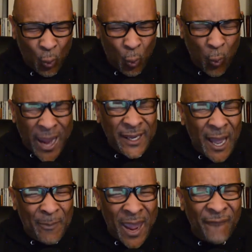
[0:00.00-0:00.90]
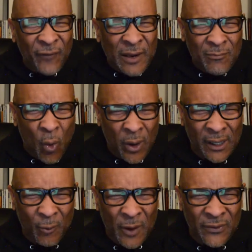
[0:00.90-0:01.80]
wake up every morning
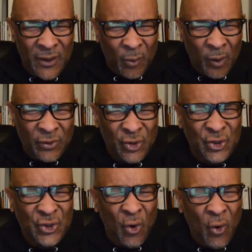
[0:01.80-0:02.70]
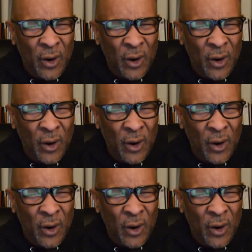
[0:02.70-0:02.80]
with joy,